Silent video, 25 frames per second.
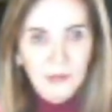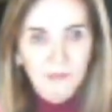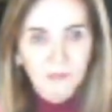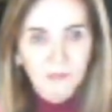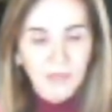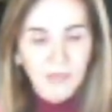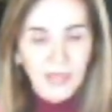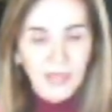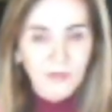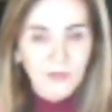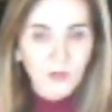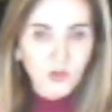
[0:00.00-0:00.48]

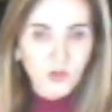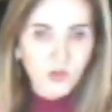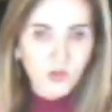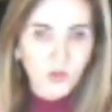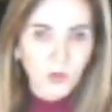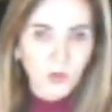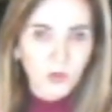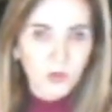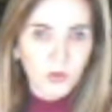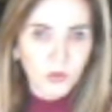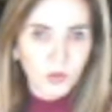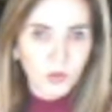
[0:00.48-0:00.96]
And the
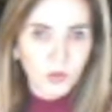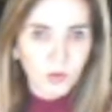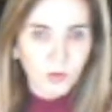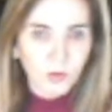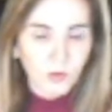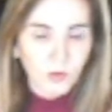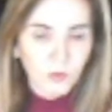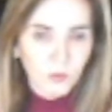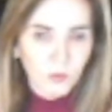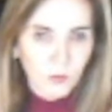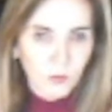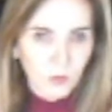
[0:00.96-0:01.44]
shoulder,
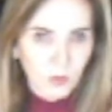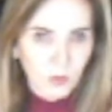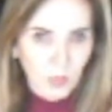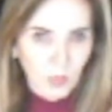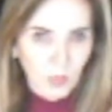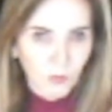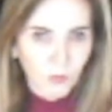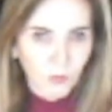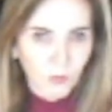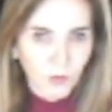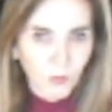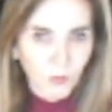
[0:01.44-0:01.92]

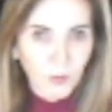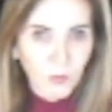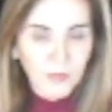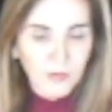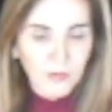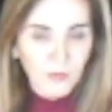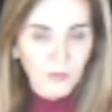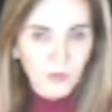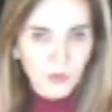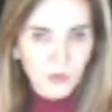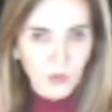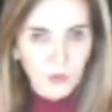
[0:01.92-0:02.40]
the width of
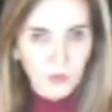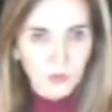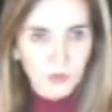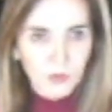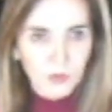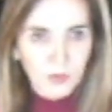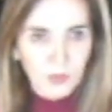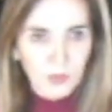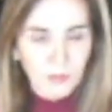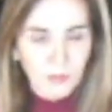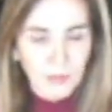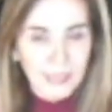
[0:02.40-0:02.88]
the shoulder
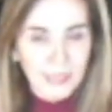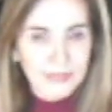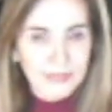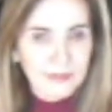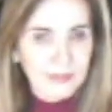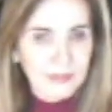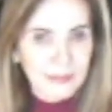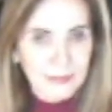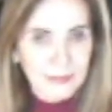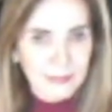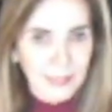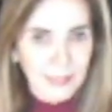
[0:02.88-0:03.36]
seam has
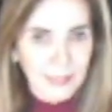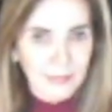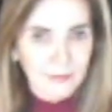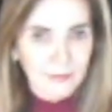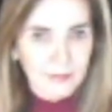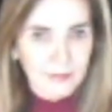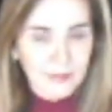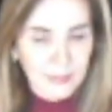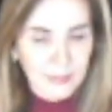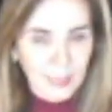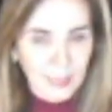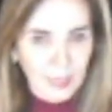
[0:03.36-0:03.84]
to stay the
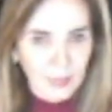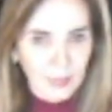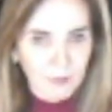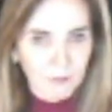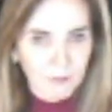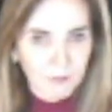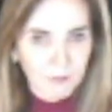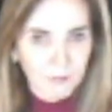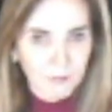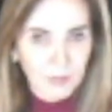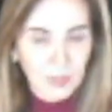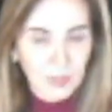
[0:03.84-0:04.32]
same.
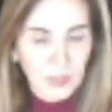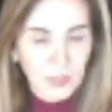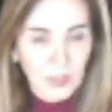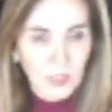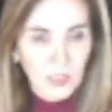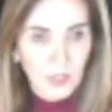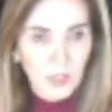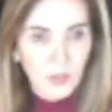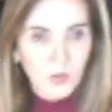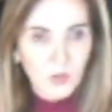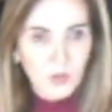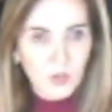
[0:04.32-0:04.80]

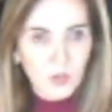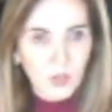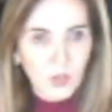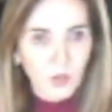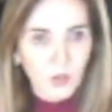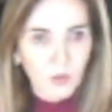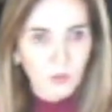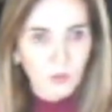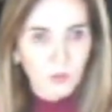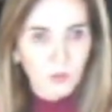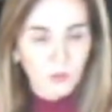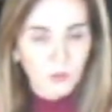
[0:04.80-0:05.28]

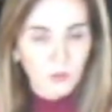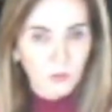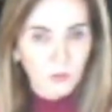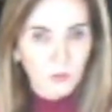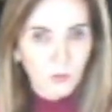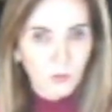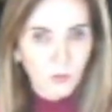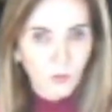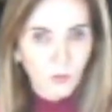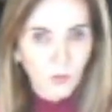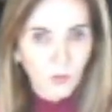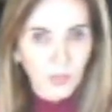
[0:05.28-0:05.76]
So
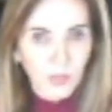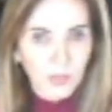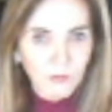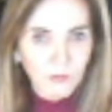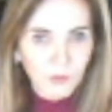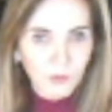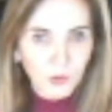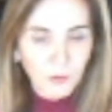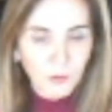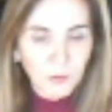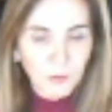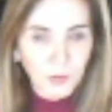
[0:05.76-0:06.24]

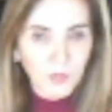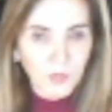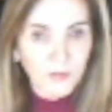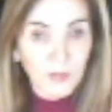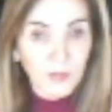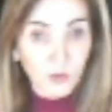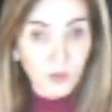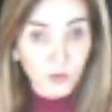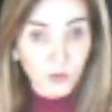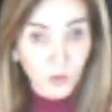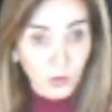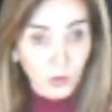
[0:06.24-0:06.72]
wherever you're putting
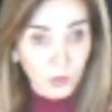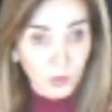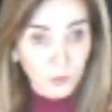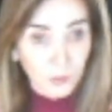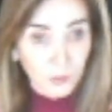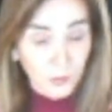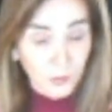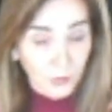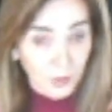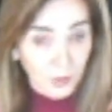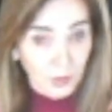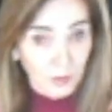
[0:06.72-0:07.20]
that shoulder
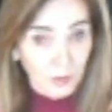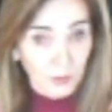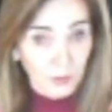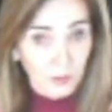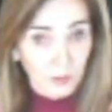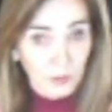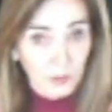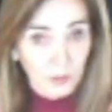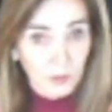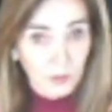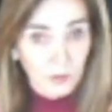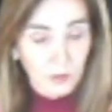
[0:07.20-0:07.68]
point
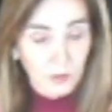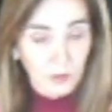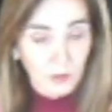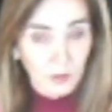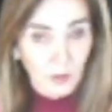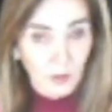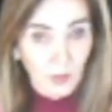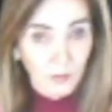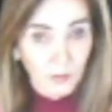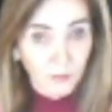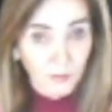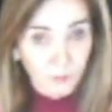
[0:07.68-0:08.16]

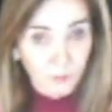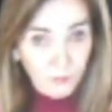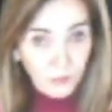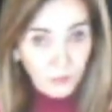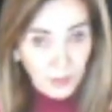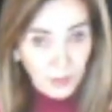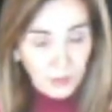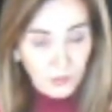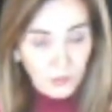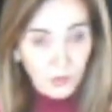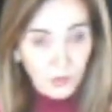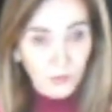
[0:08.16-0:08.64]
on the
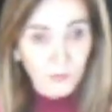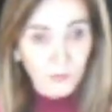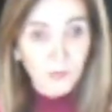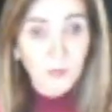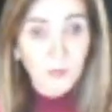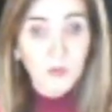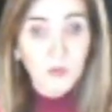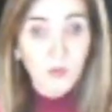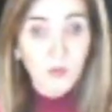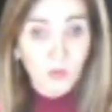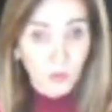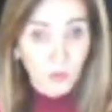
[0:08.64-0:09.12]
front. You have to
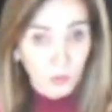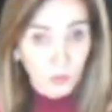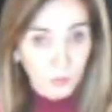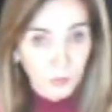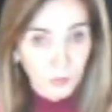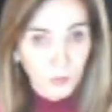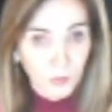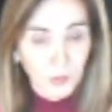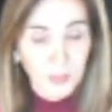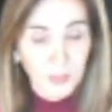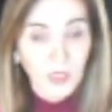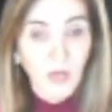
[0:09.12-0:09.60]
put the shoulder
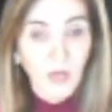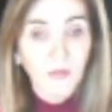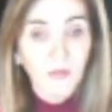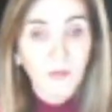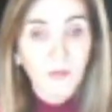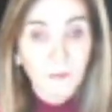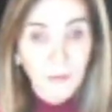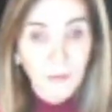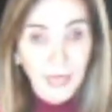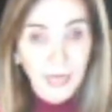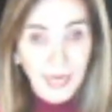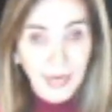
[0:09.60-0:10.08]
point on the
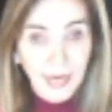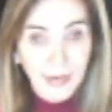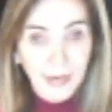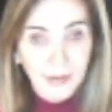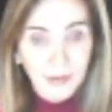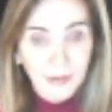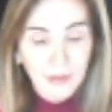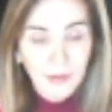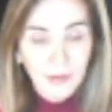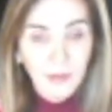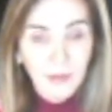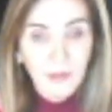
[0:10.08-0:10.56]

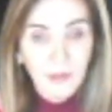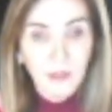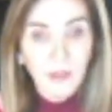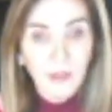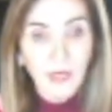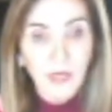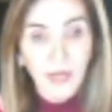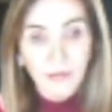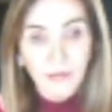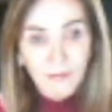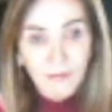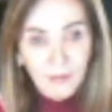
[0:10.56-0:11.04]
back
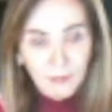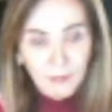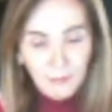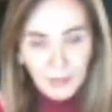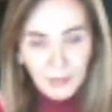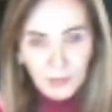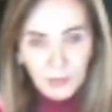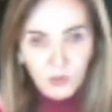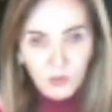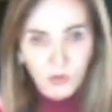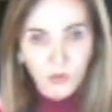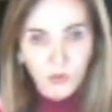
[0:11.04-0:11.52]
and then
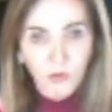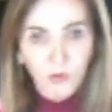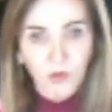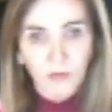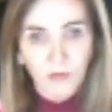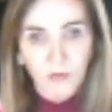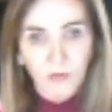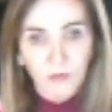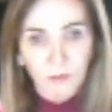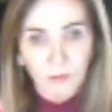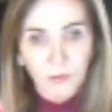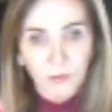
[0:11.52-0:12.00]
make sure
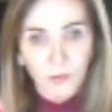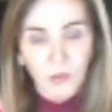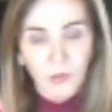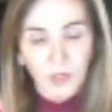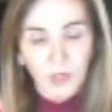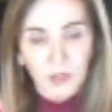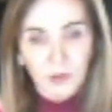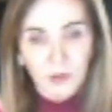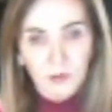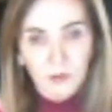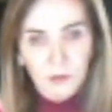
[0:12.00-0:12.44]
that the point